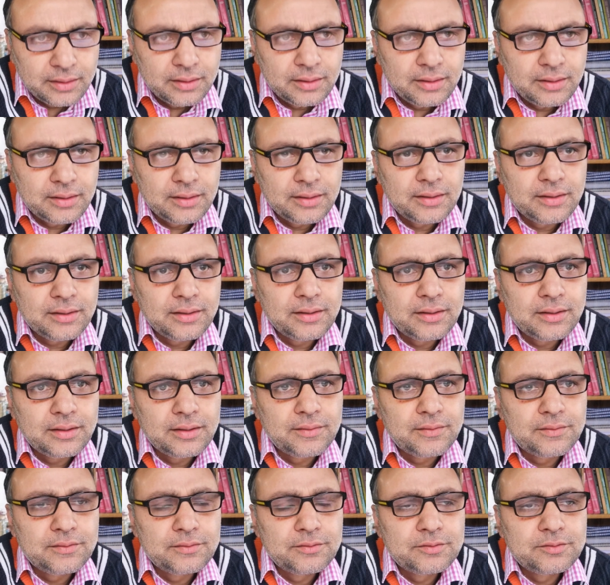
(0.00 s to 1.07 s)

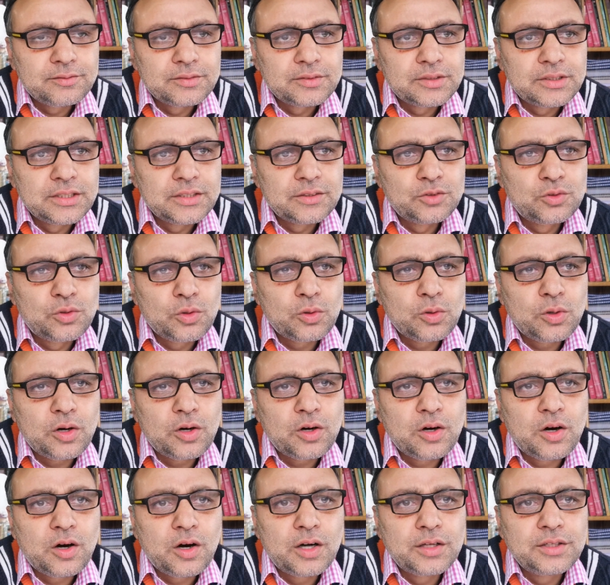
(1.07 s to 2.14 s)
uh, go
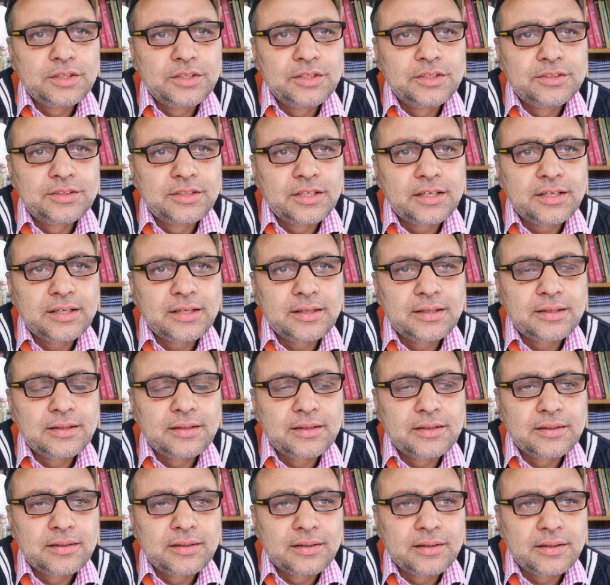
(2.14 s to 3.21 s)
on in the
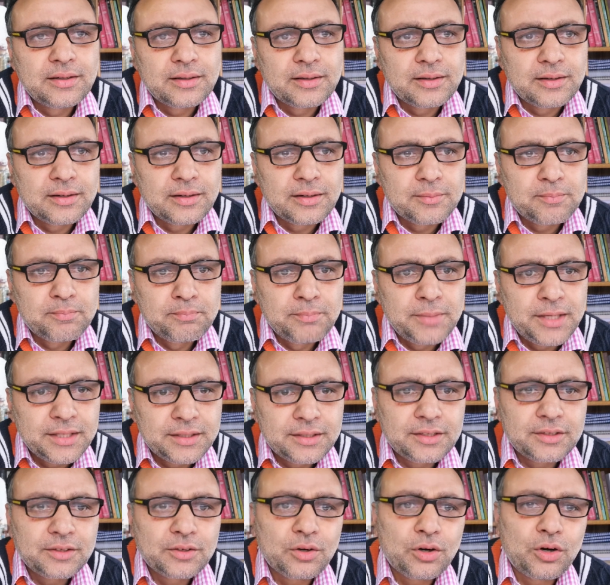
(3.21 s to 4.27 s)

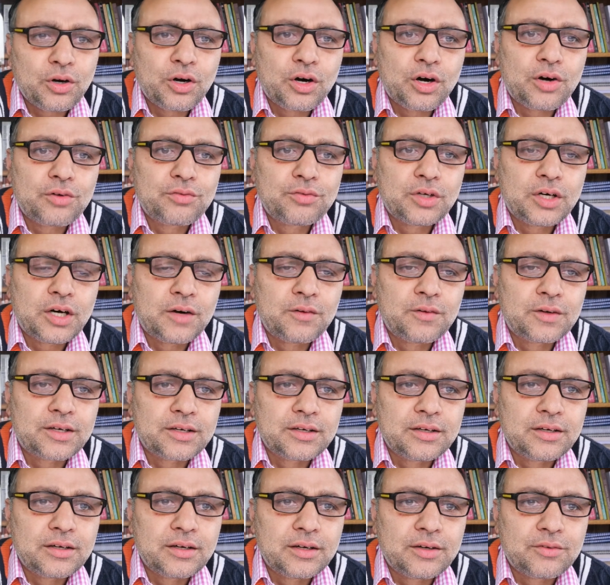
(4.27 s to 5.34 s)
making of
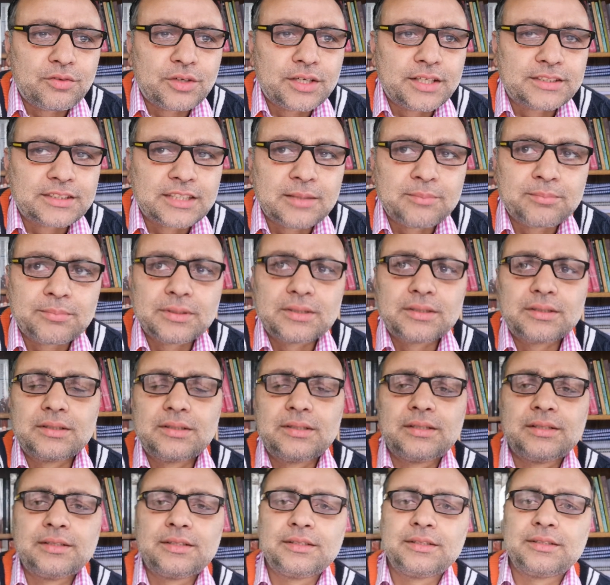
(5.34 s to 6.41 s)
our, for example,
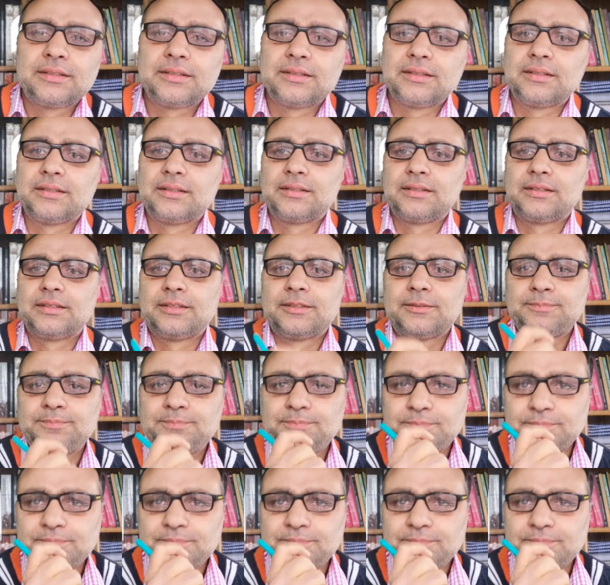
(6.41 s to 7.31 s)
uh,